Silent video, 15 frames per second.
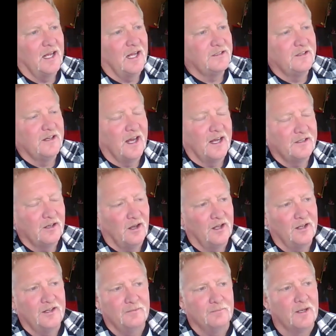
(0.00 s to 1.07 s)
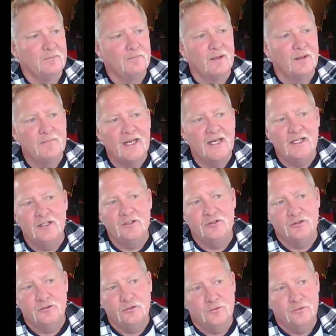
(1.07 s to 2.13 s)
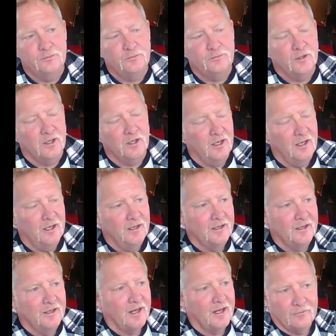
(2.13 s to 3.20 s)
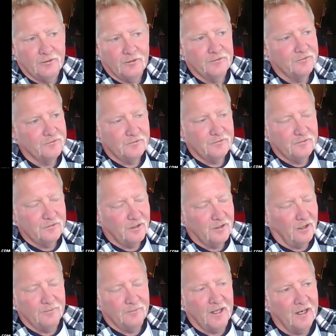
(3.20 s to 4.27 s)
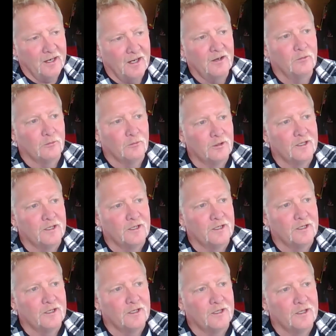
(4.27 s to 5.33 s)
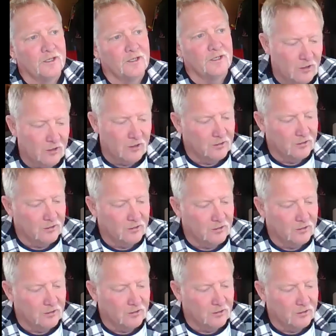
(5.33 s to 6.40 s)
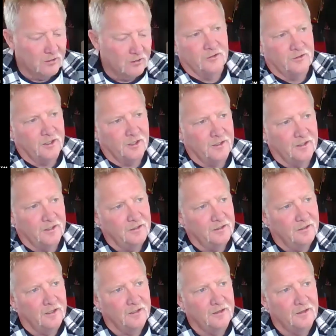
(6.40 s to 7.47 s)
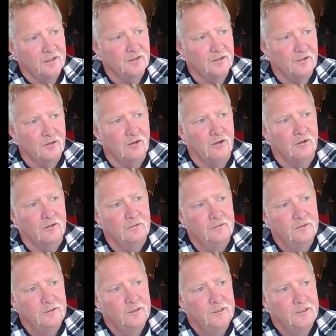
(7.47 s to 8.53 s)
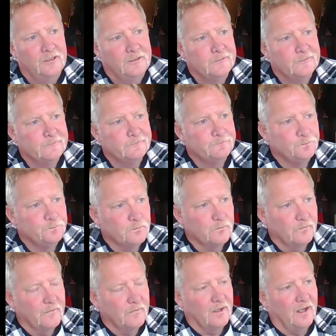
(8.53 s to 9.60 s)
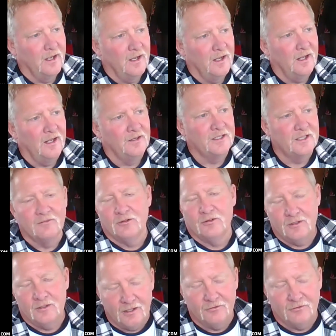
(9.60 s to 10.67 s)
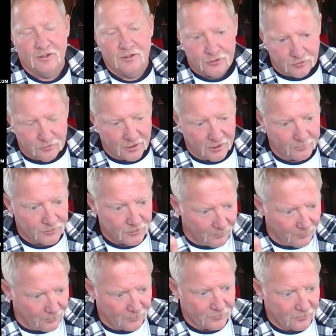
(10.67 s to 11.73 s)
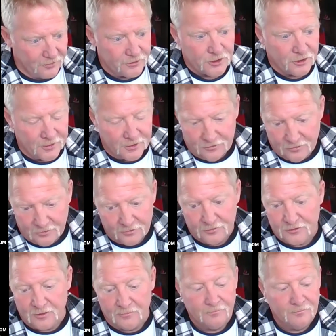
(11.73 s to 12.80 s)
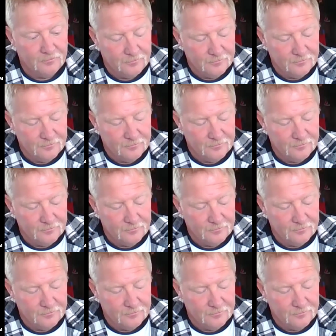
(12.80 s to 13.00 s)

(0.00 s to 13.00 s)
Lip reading: I think my main issue, Brian, and we've talked about it. I don't really have any specific hardline issues because I think they're all. I think every issue that comes up is legitimate to some